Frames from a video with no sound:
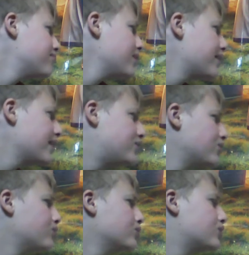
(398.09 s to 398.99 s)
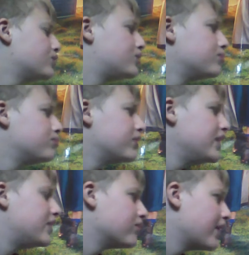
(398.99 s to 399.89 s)
There's also some
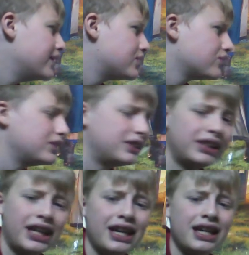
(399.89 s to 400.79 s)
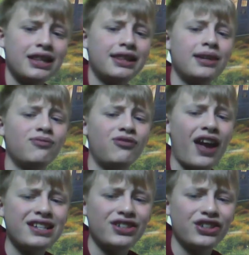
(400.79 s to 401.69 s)
really great stories in here. The
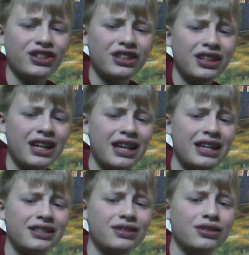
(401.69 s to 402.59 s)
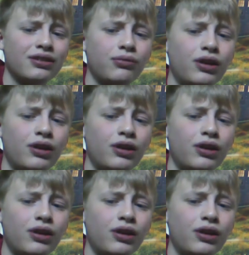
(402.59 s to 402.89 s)
Invasion is...